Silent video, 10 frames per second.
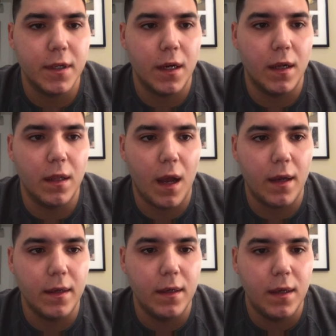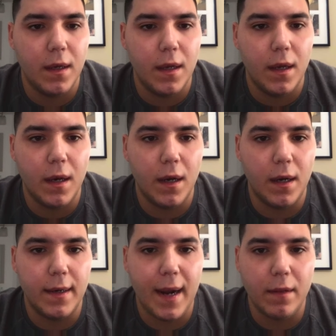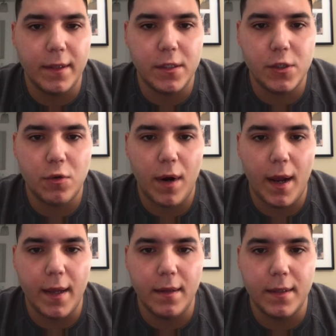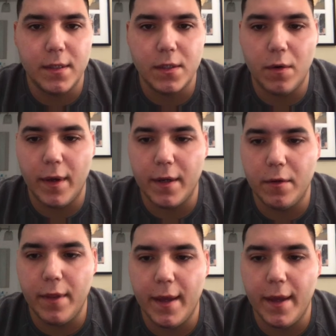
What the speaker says: a lot. Now let's go ahead and do that.